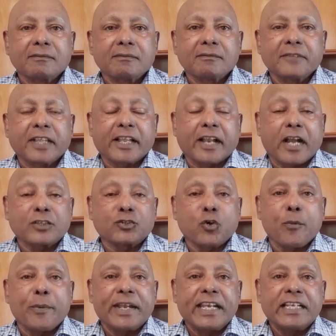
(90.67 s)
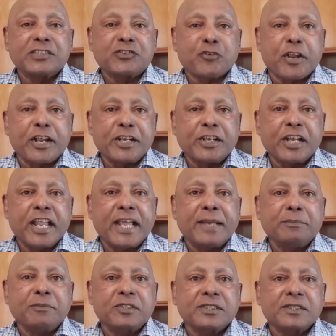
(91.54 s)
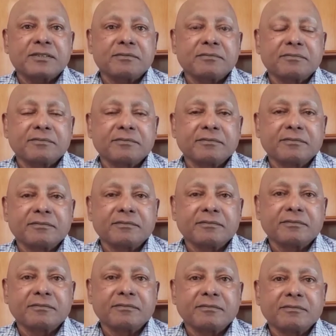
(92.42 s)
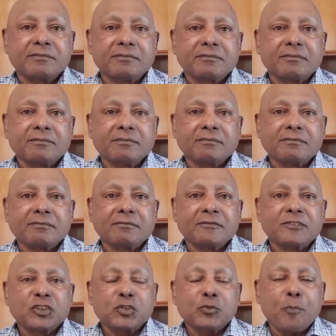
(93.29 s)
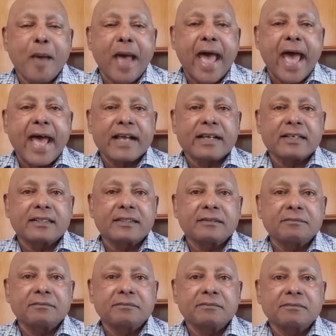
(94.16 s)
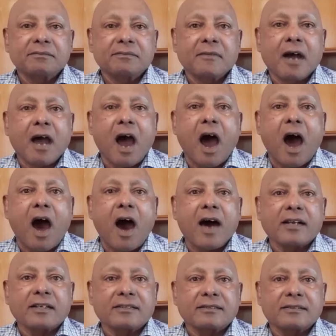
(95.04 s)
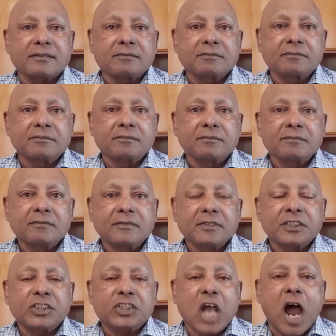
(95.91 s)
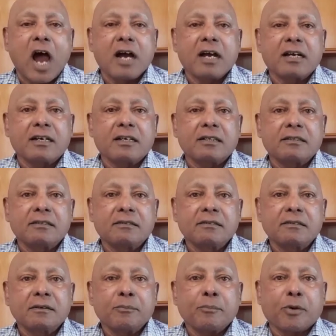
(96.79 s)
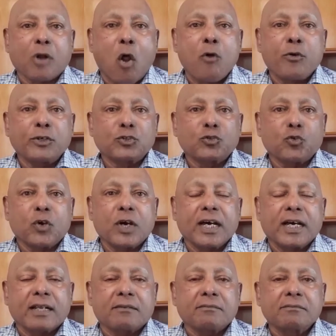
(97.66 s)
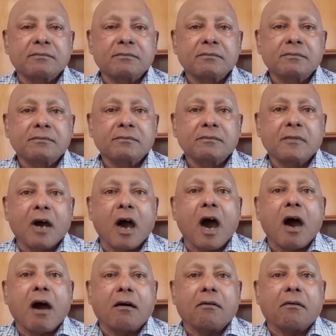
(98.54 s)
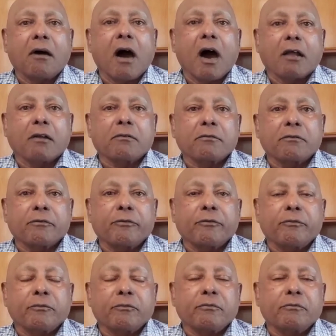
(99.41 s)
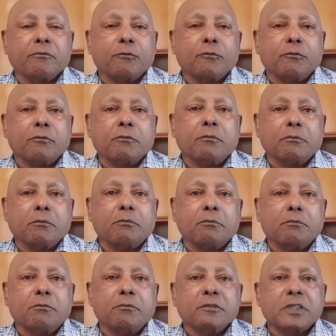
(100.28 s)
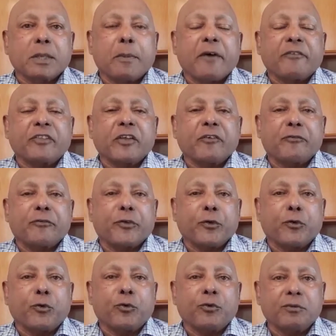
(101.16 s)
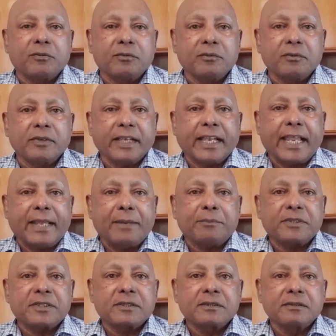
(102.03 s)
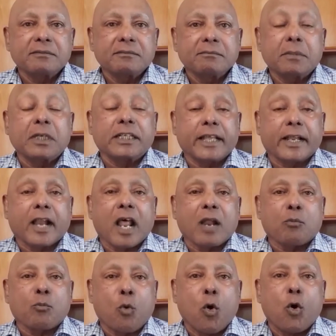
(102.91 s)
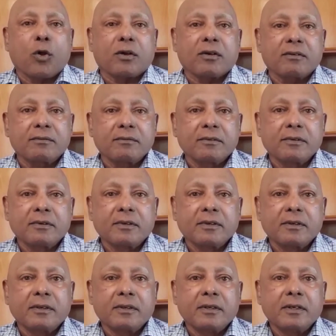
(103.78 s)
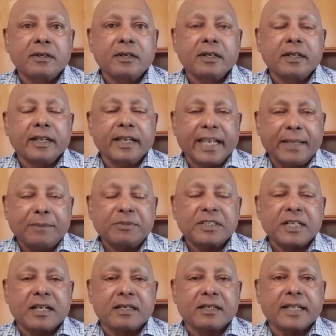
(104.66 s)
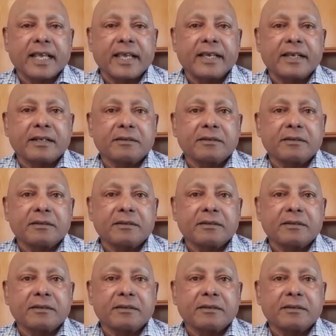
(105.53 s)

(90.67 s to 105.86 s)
There are so many street names: smack, horse, junk, brown sugar, or some of the few names. But there are more names are there.